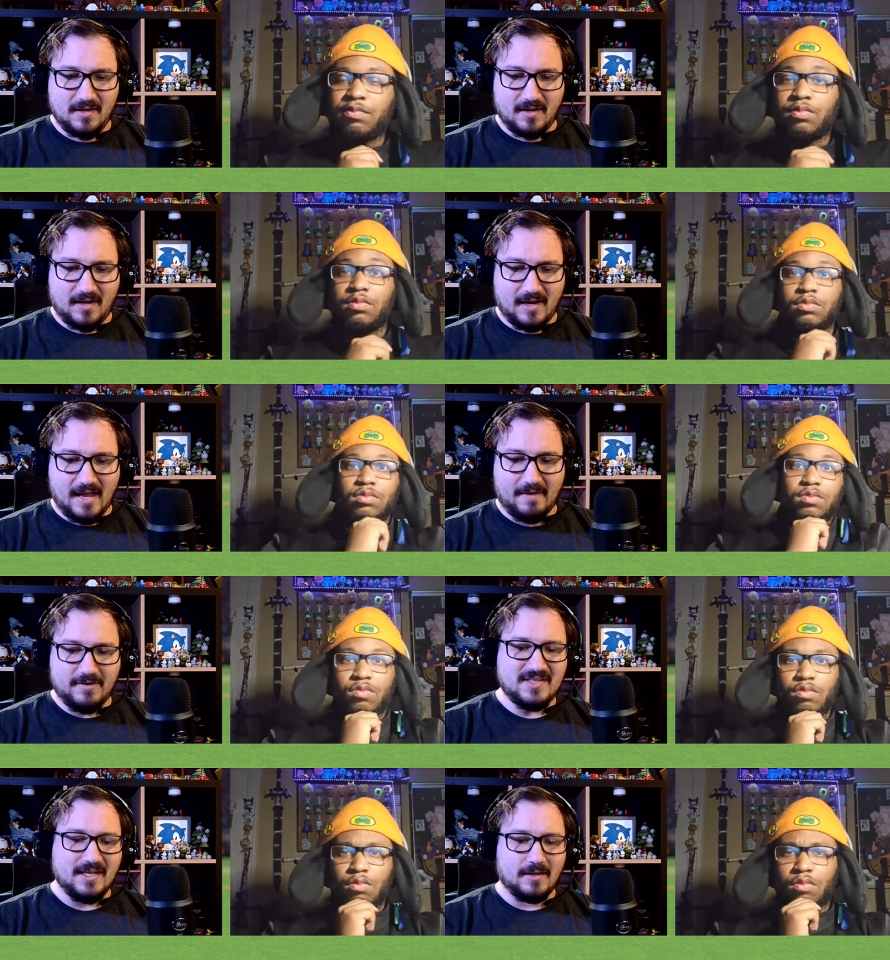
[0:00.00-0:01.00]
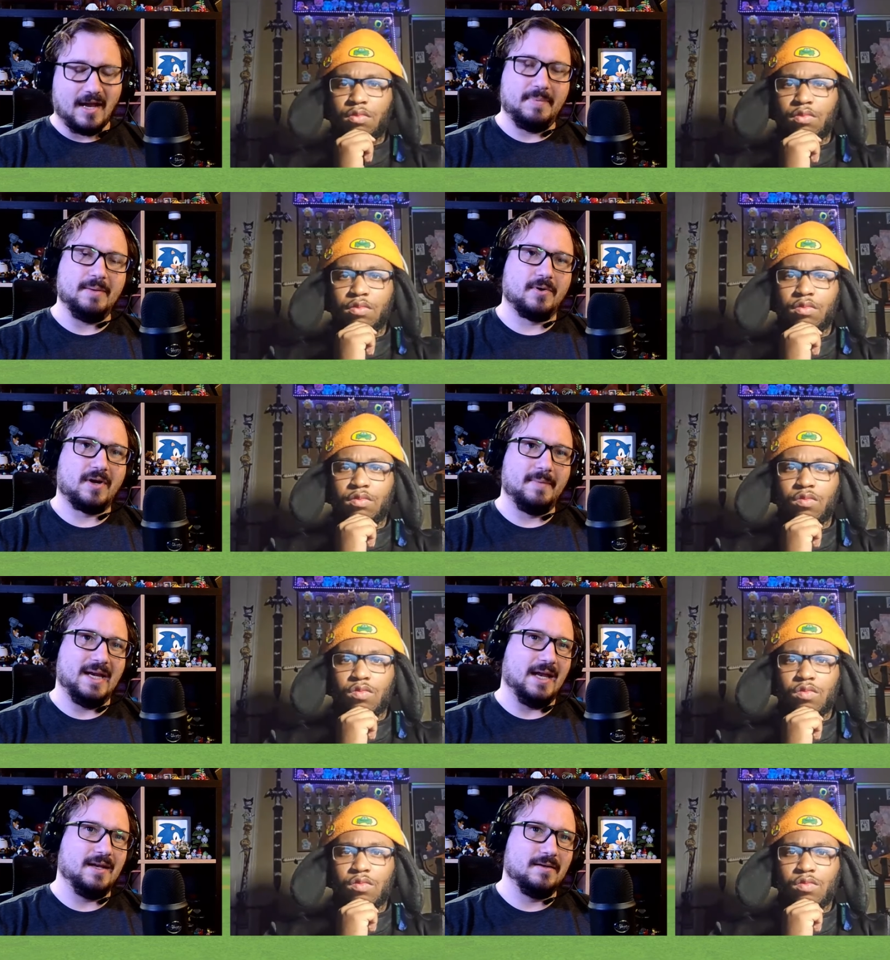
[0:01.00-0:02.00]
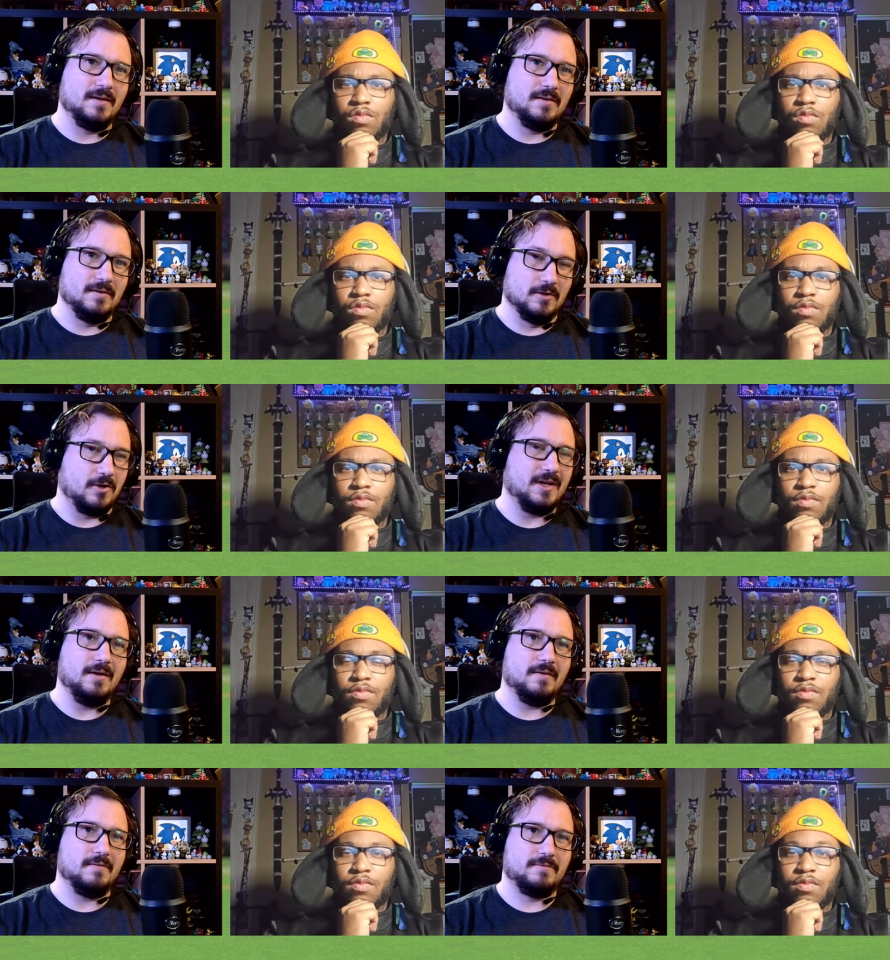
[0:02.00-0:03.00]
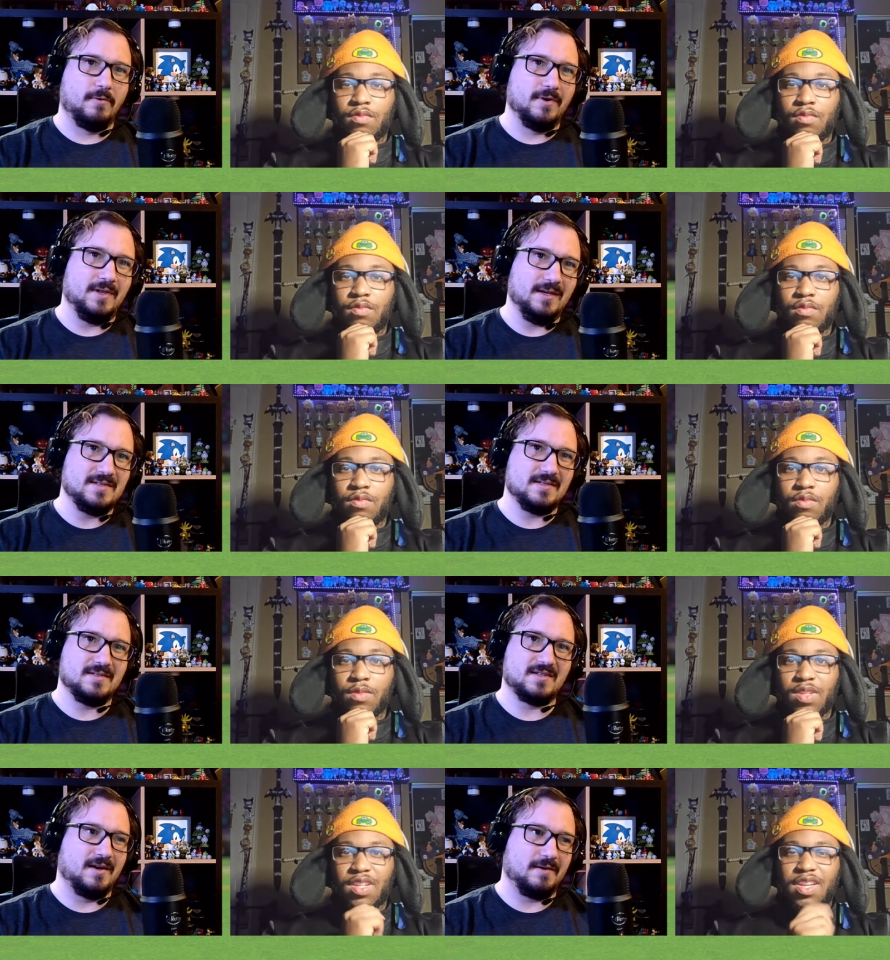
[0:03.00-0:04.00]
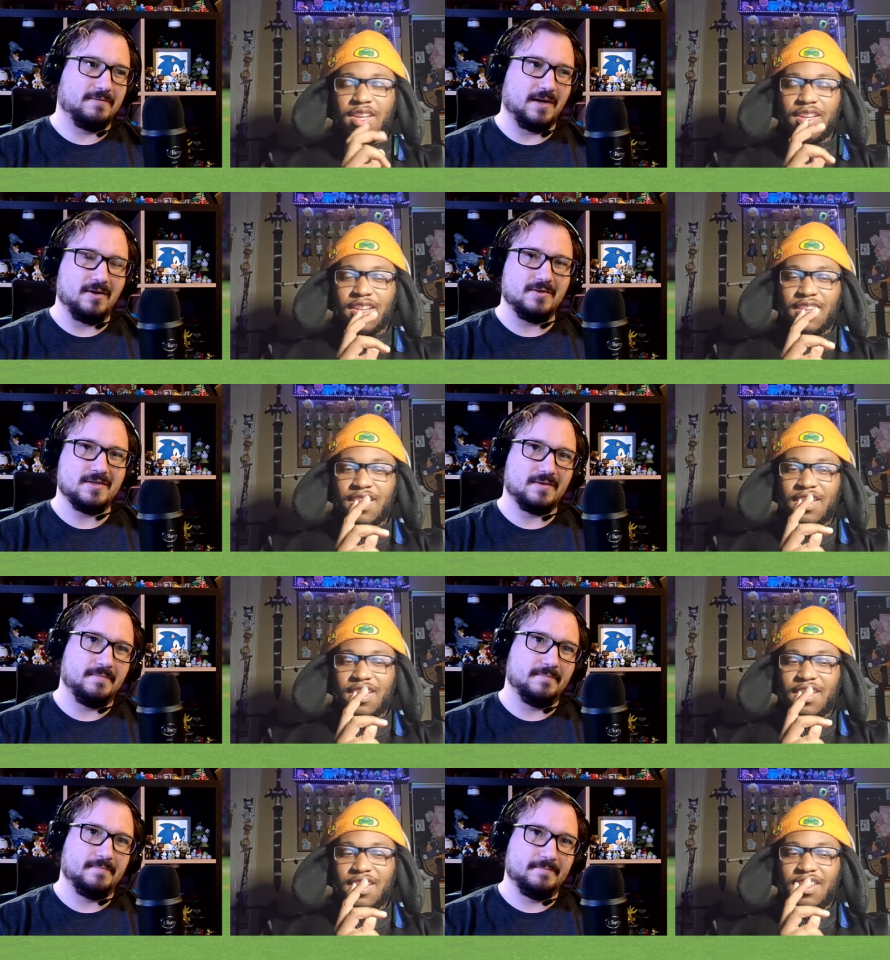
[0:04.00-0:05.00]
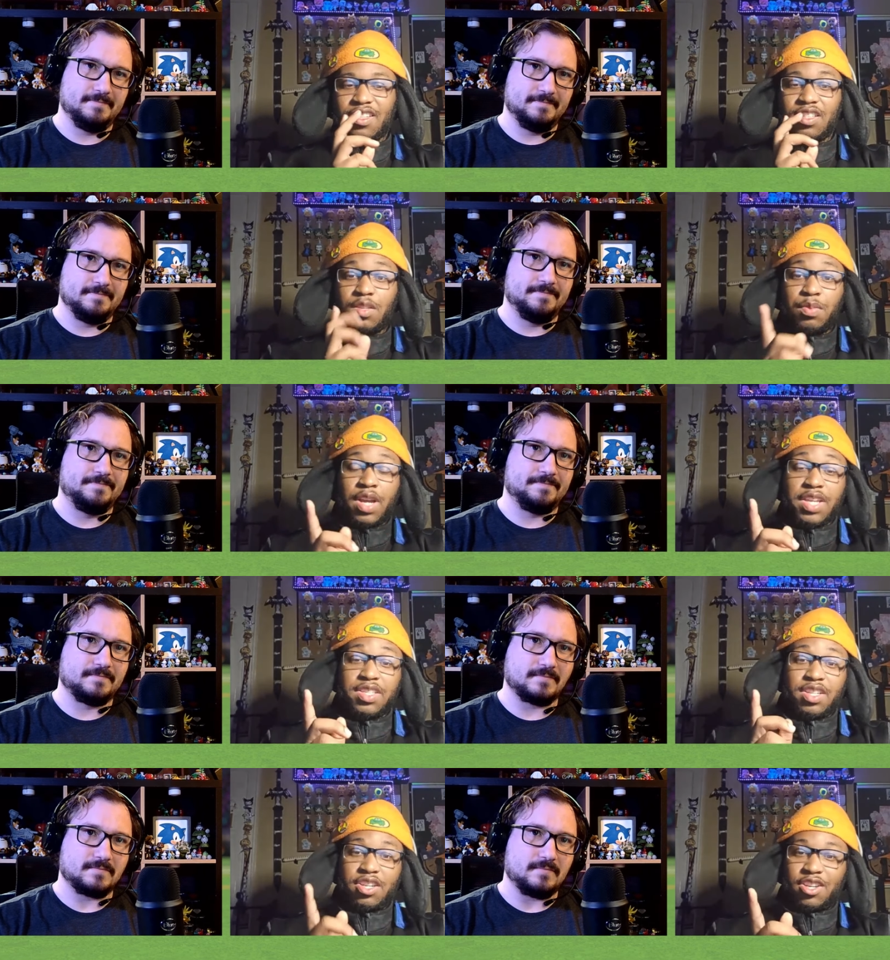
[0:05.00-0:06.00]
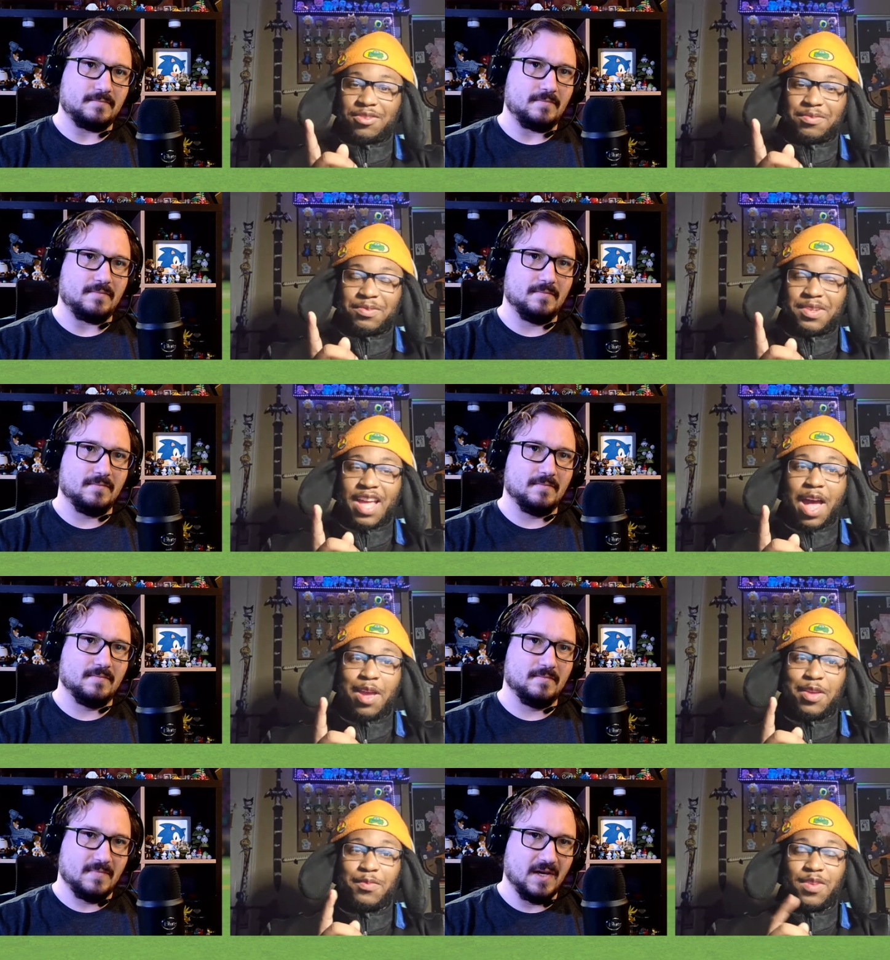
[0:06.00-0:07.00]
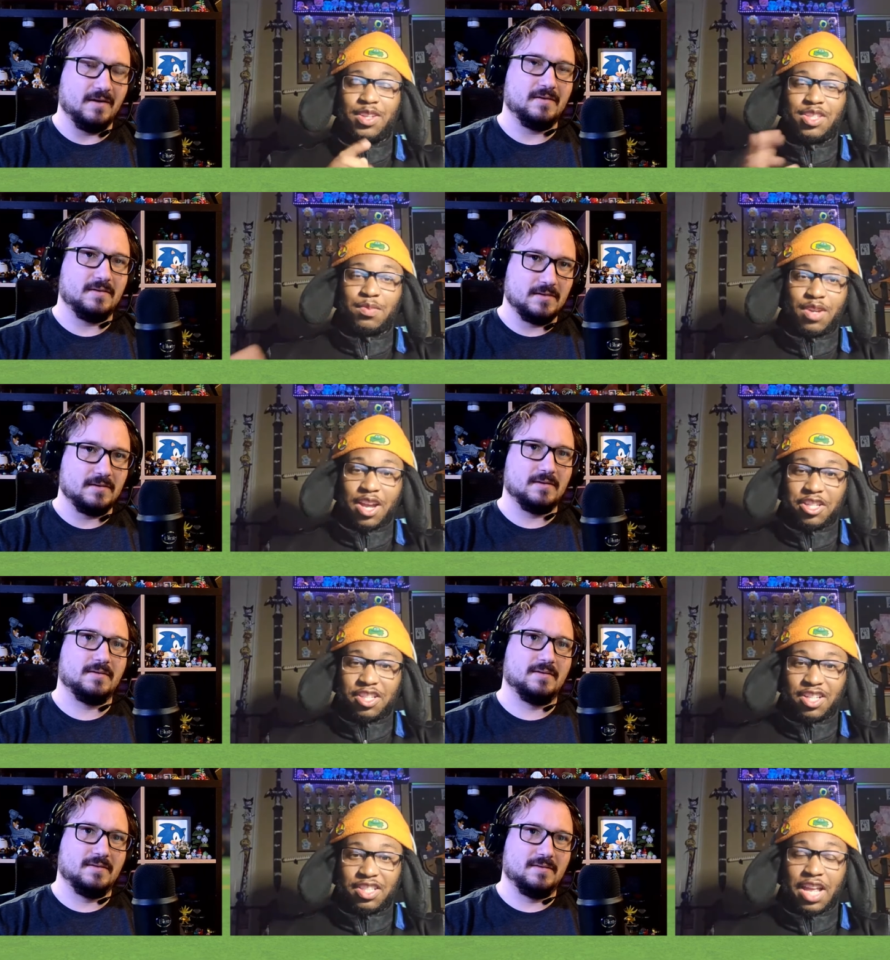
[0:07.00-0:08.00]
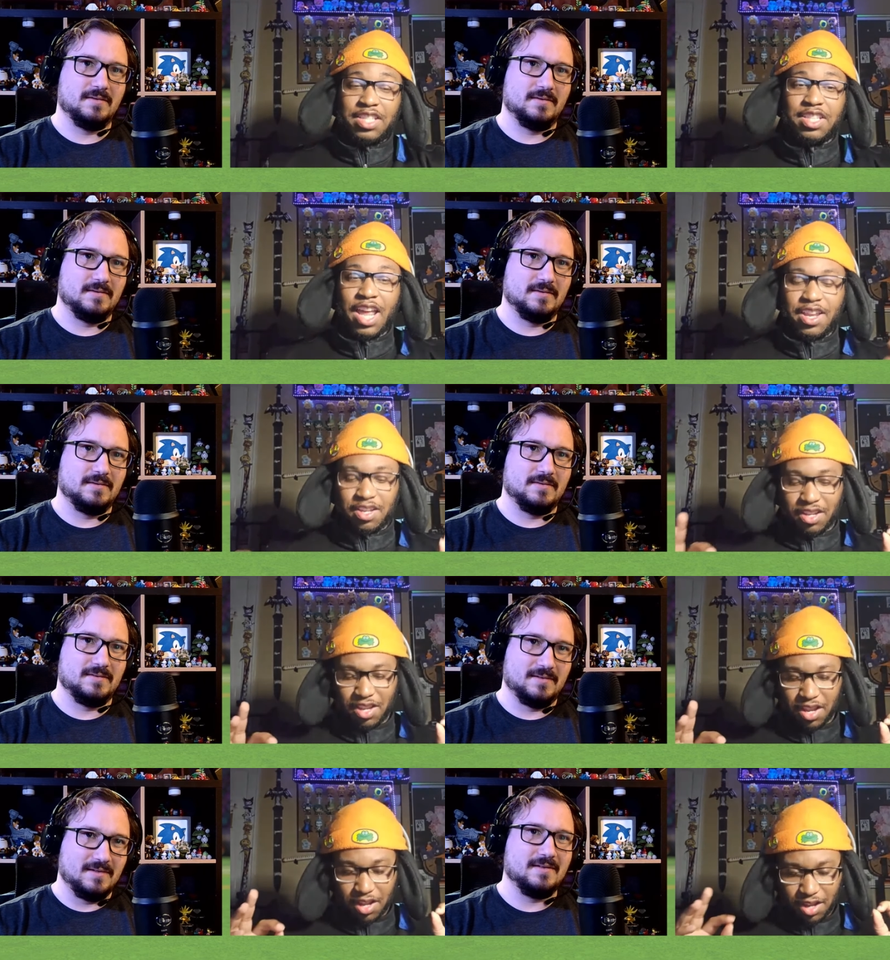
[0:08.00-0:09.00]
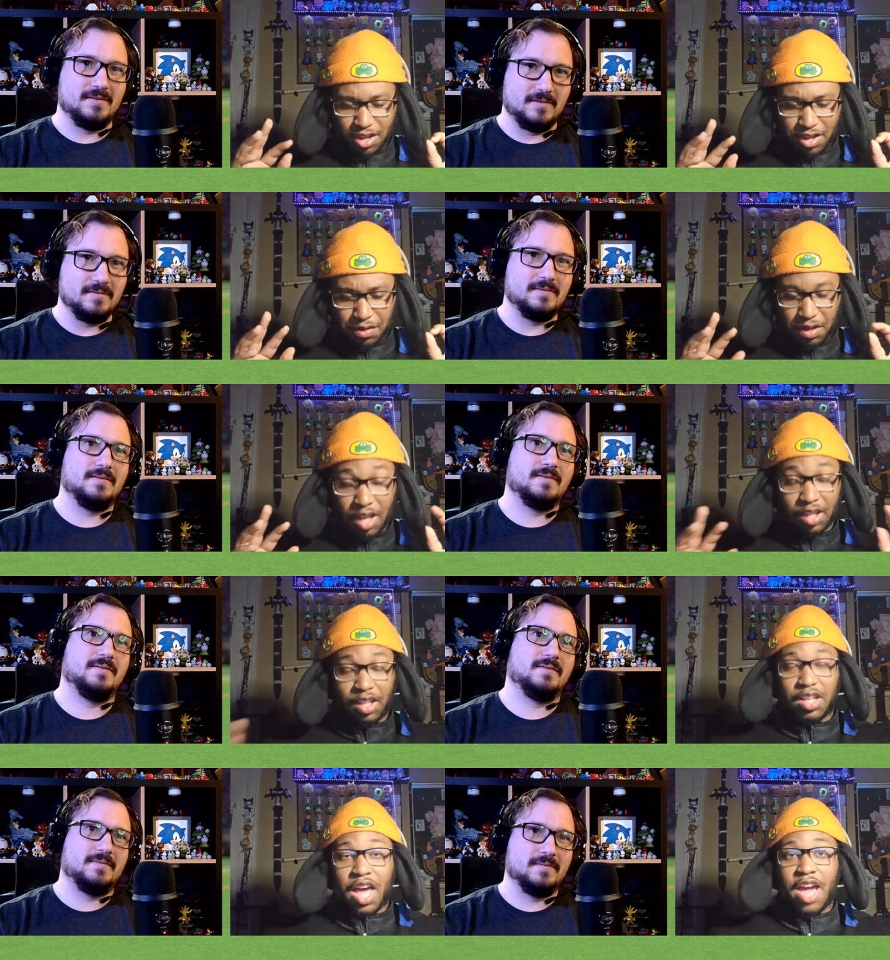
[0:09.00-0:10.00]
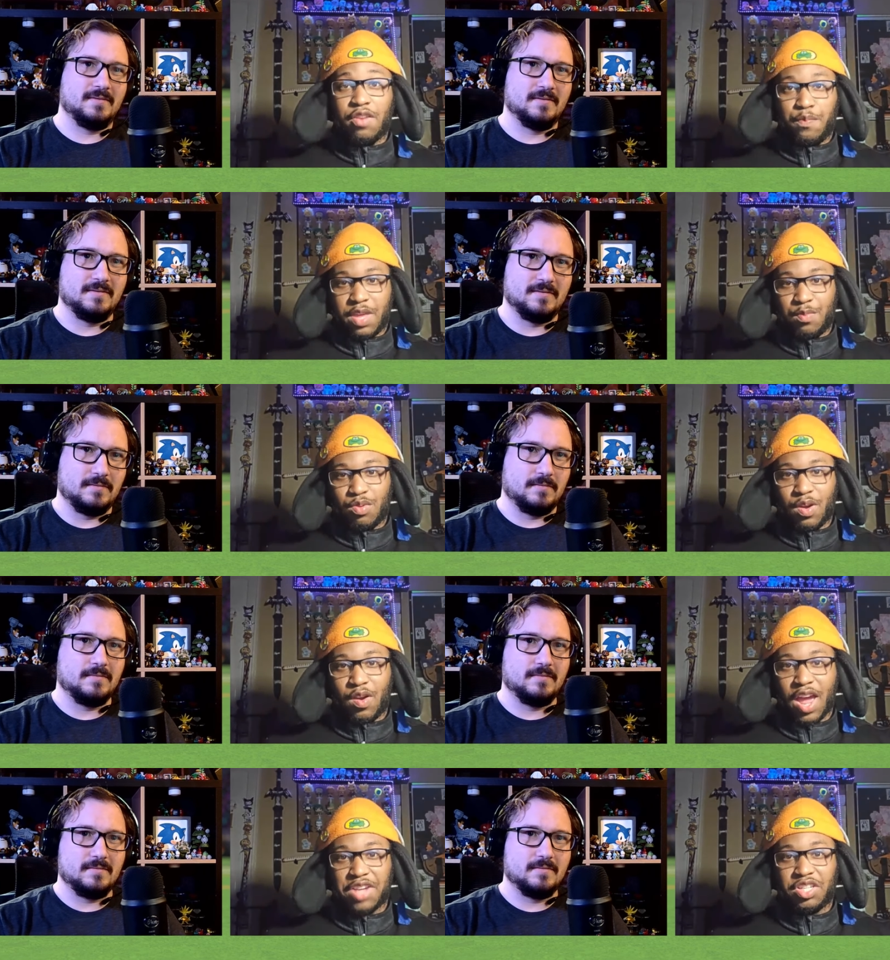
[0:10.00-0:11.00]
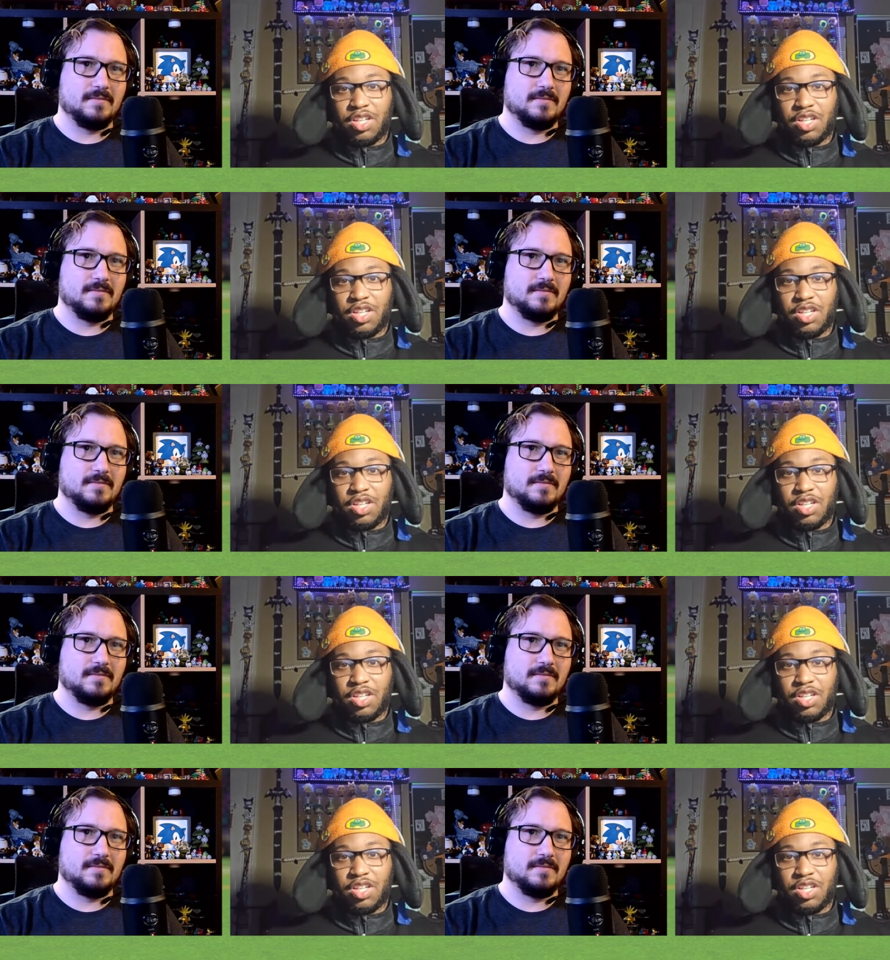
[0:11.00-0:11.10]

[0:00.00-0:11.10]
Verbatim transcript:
Speaker 1: uh, have you seen a lot of people coming in looking for these Sonic figures?
Speaker 2: Surprisingly, no. I am really surprised because that's like a lot of people who actually